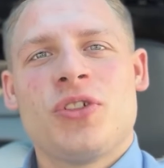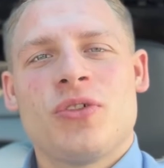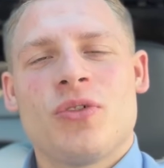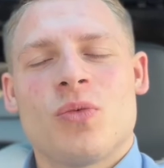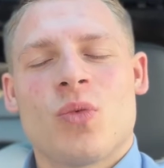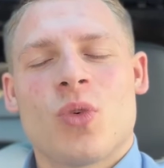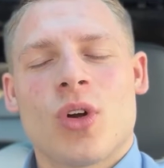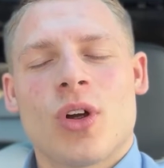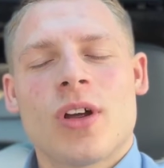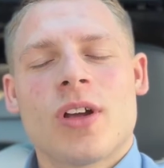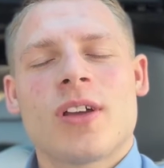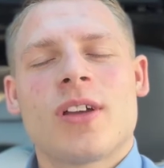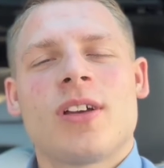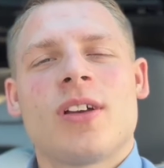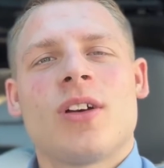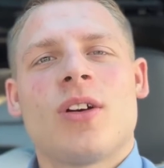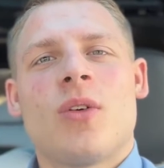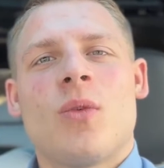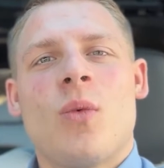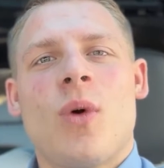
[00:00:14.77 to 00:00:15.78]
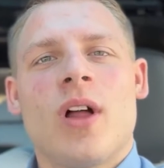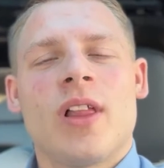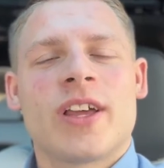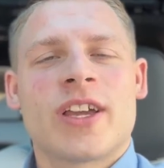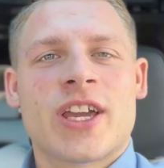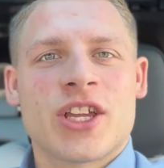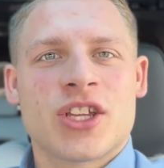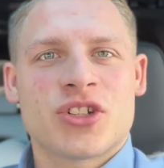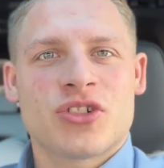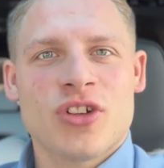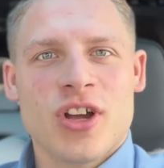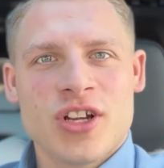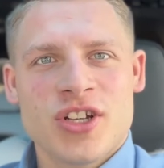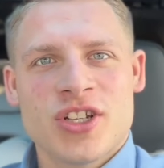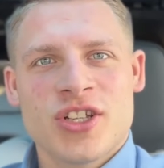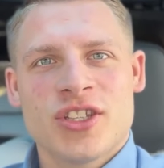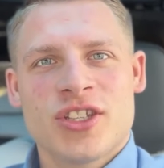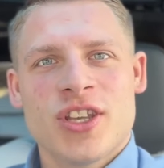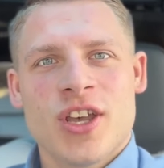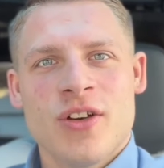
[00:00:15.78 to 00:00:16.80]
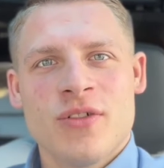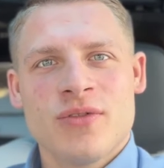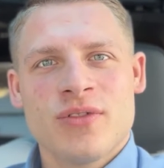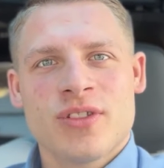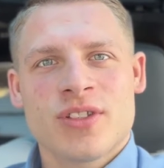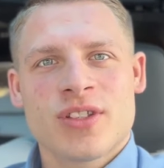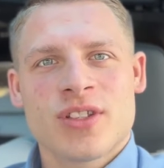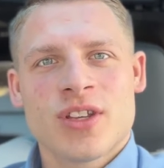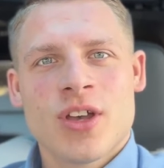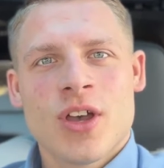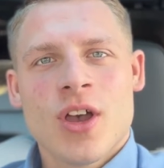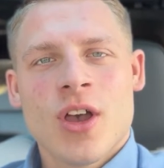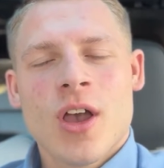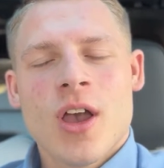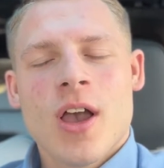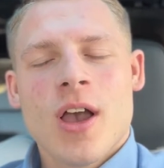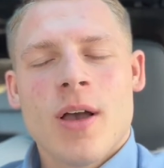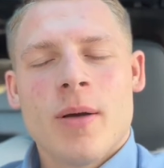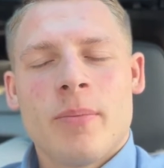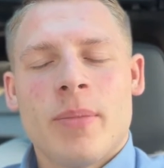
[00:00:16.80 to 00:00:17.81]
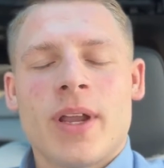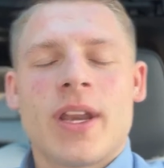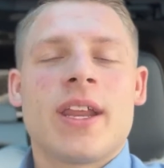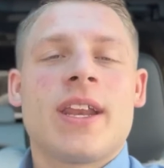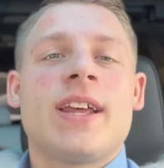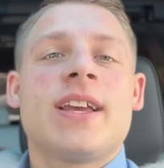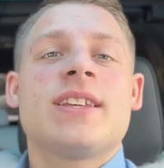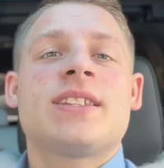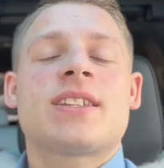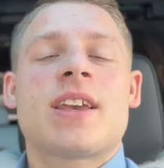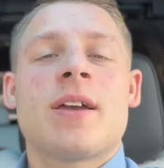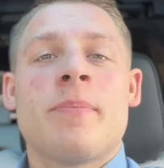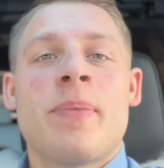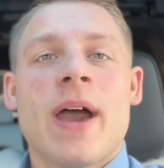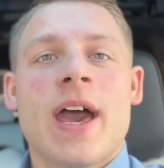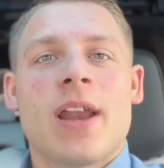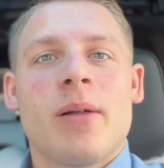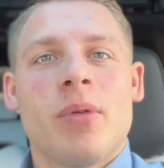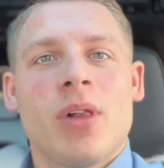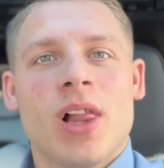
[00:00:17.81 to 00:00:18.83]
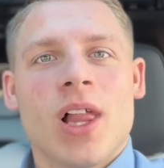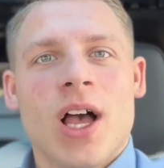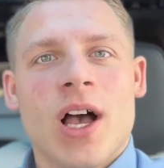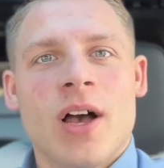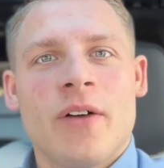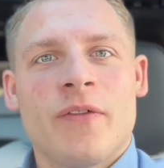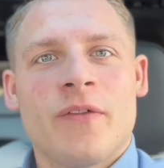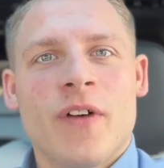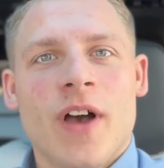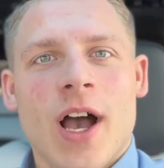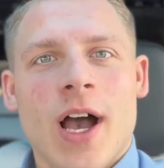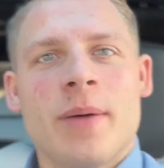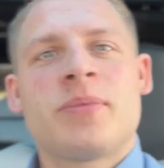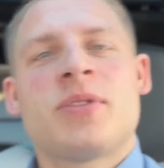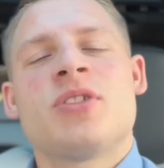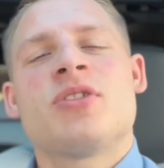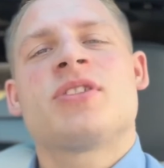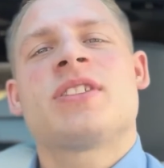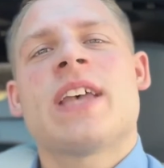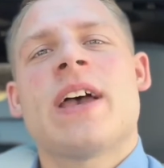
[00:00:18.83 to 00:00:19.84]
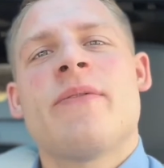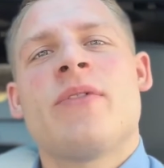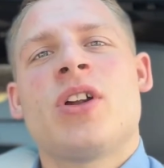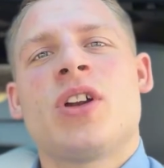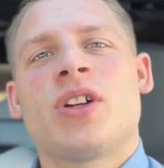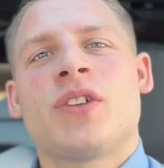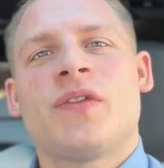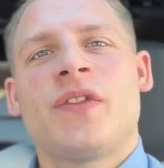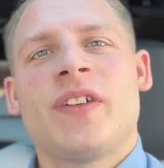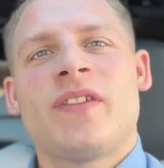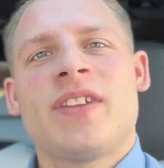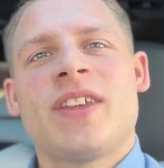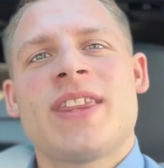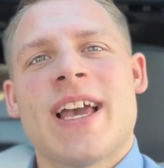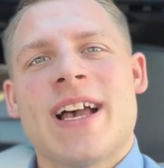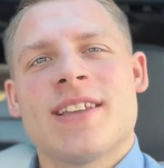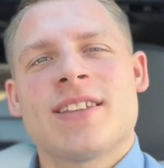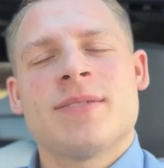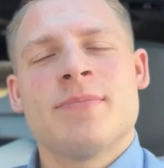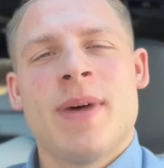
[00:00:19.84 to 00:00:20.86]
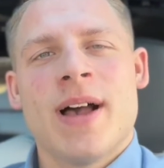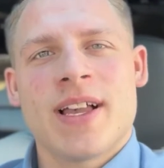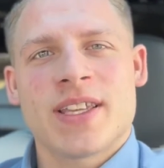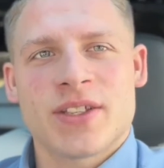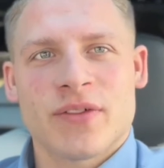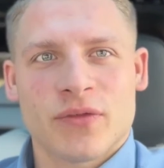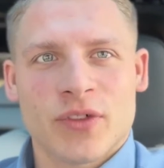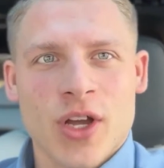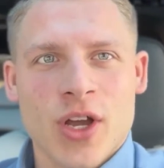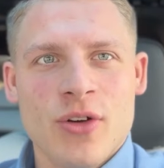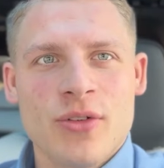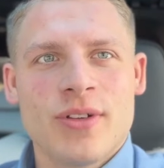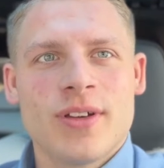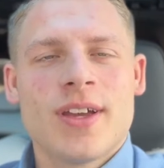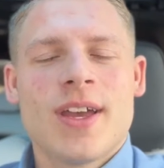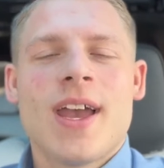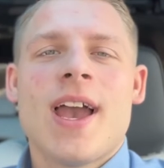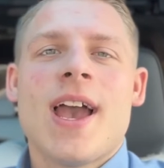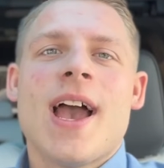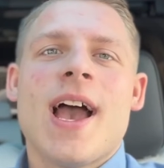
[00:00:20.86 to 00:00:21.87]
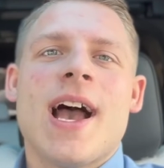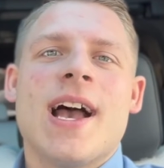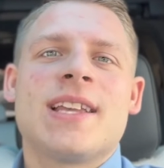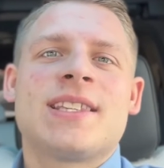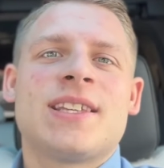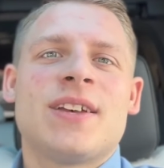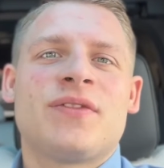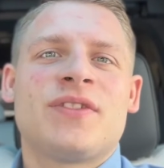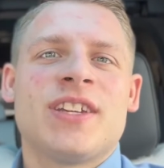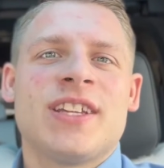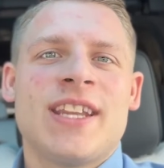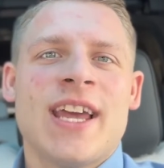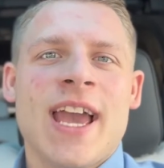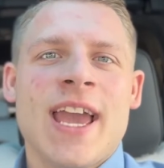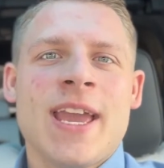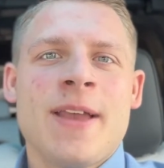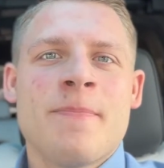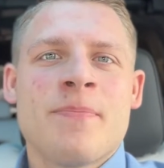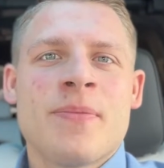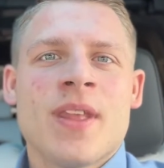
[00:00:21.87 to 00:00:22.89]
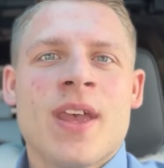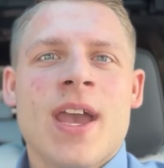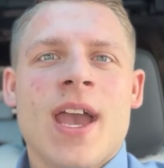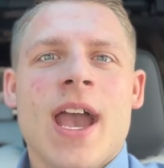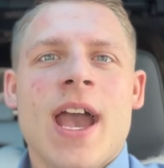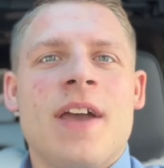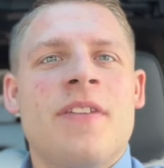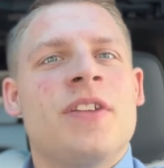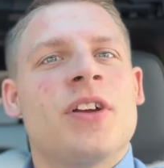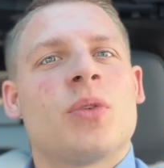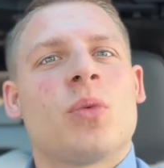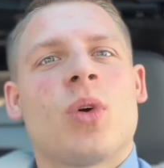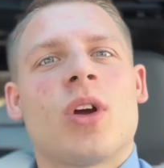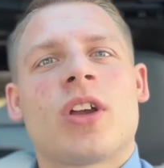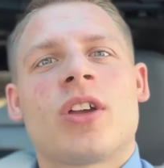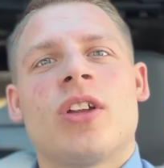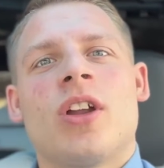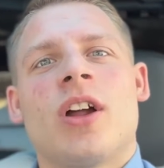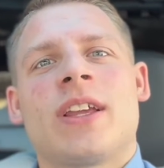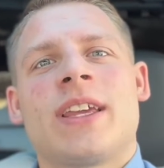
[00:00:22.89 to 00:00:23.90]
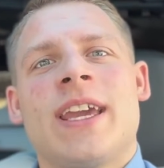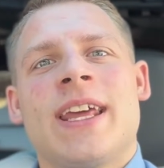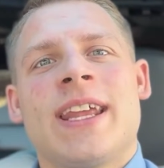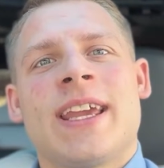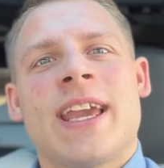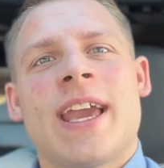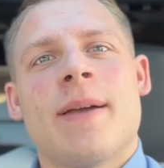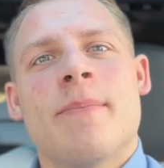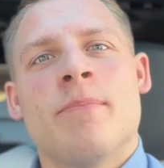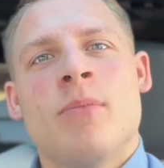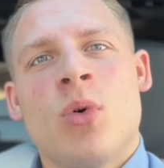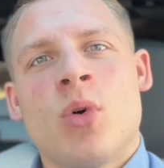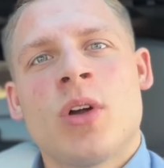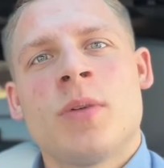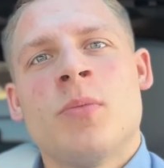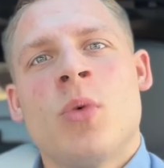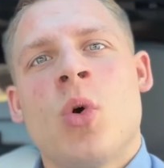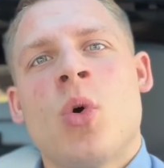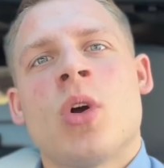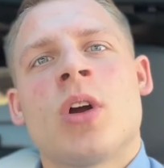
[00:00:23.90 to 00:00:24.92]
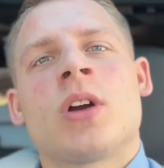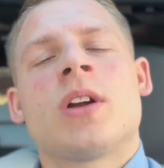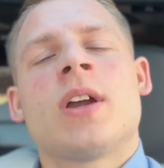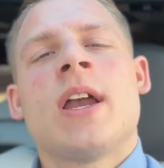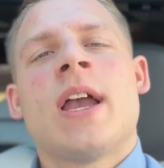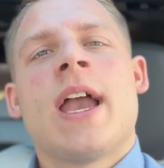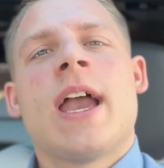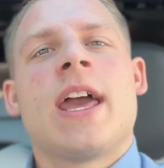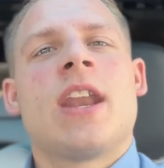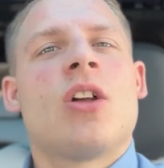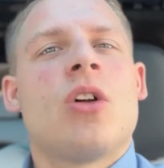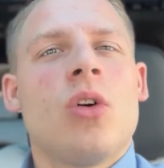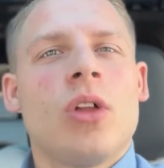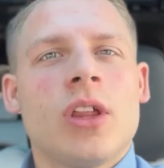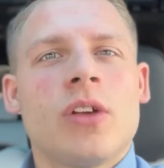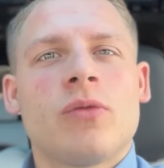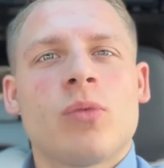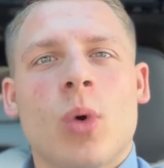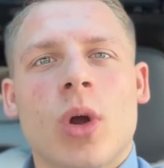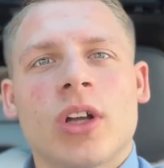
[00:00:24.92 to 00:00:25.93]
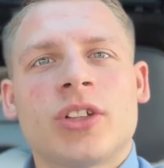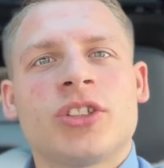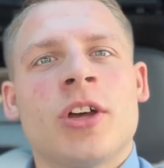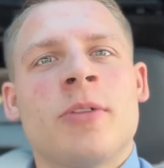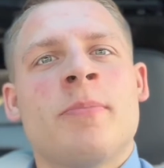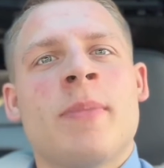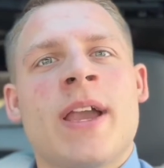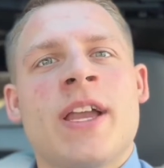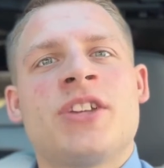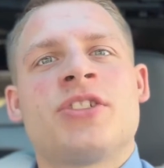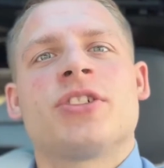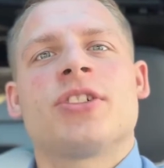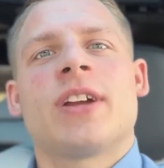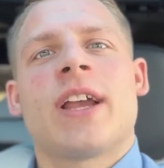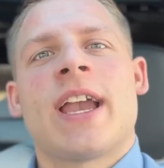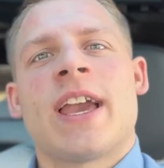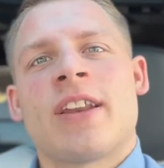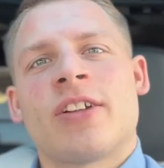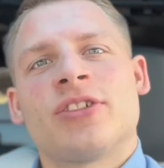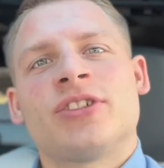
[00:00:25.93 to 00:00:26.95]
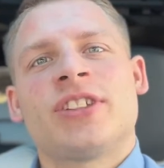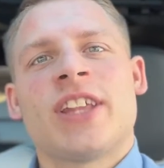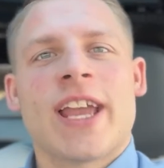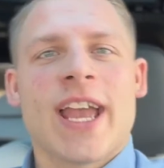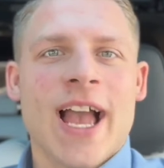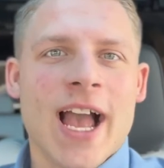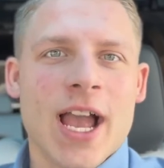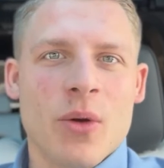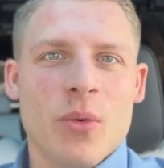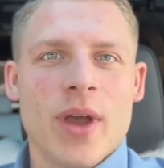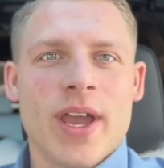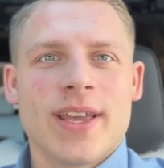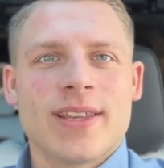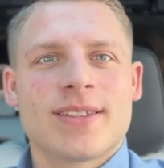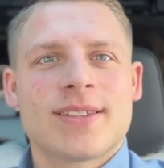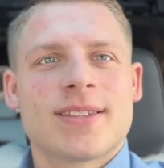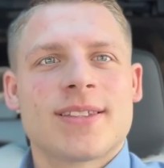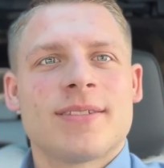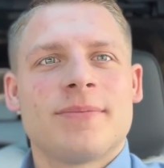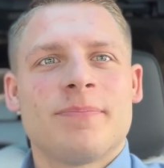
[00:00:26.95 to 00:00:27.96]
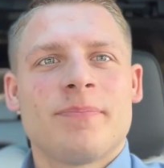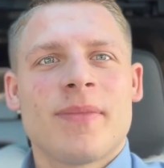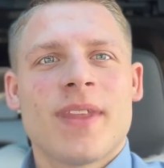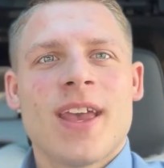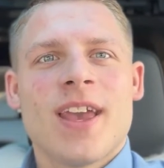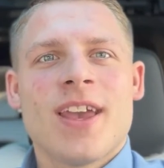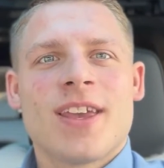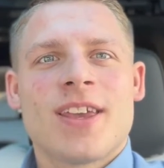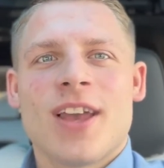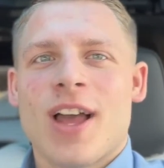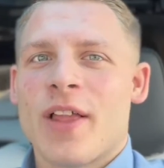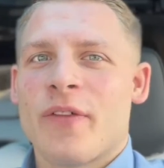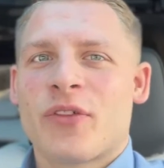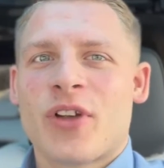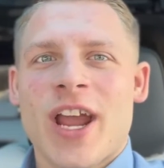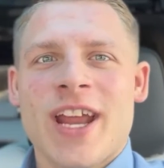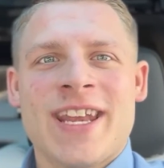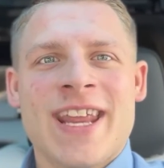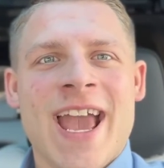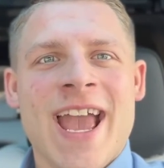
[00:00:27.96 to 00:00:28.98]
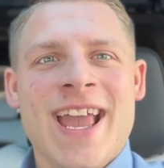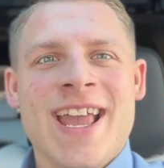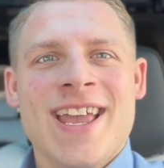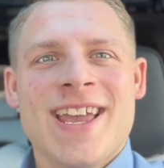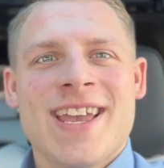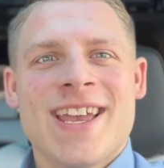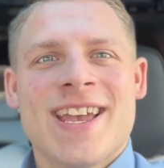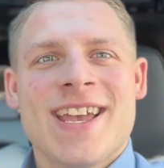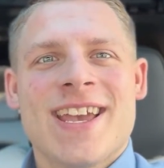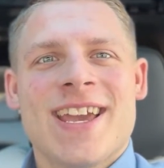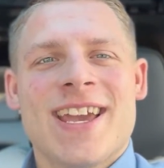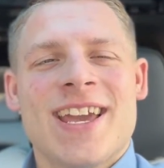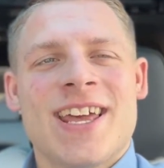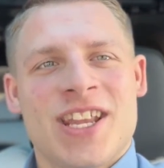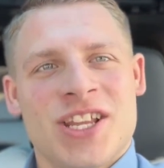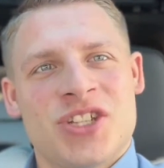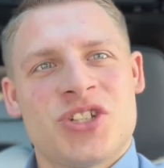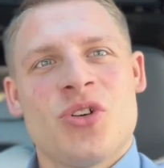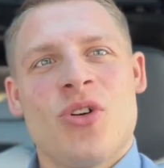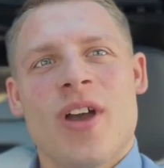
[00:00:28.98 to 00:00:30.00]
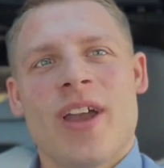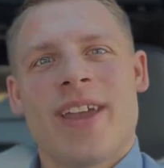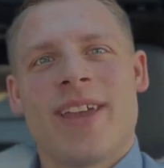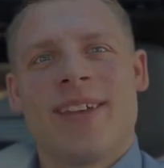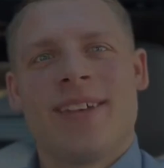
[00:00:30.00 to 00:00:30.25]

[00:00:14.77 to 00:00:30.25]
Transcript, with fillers: work while in construction zones, but it is compatible of up to 750,000 miles of road as of today, and they're working on getting it more and more, and it only works on major interstate highways. Y'all have a great day and enjoy.